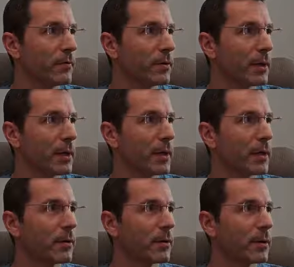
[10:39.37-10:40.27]

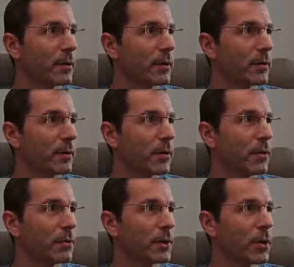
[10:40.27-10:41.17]
click on
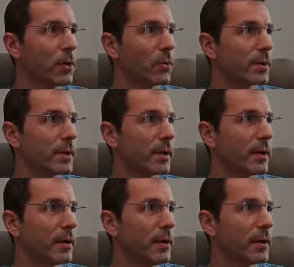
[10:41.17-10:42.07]
the call
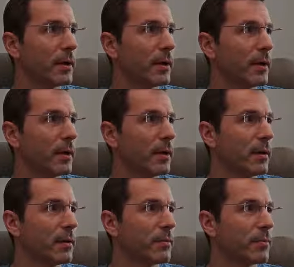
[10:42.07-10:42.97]
sign here,
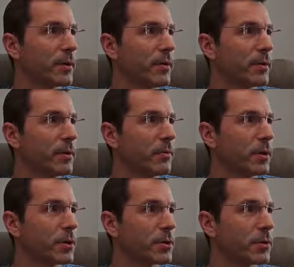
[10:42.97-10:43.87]
wherever you
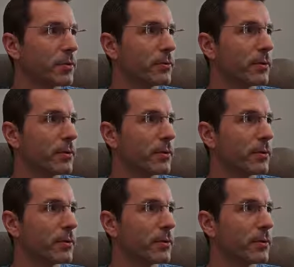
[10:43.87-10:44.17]
wish to.